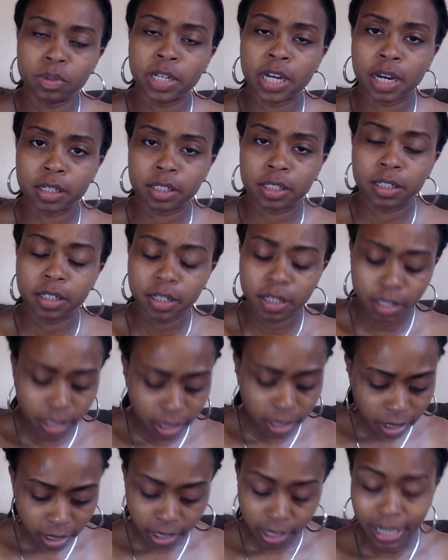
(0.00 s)
doctor.
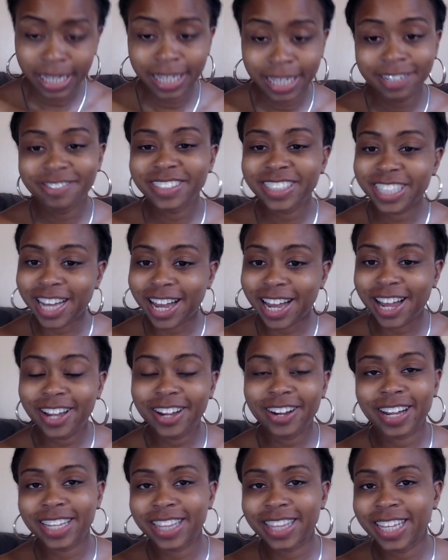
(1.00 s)
He
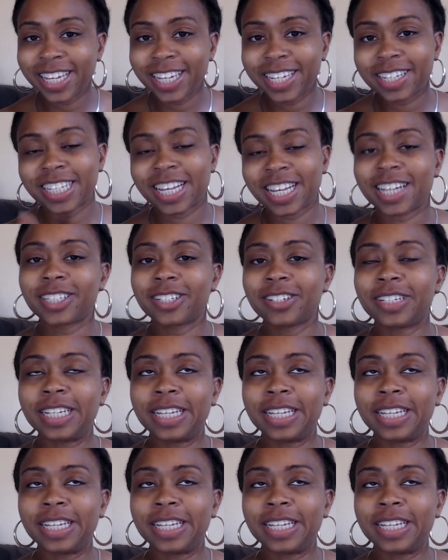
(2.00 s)
retired, I think Dr.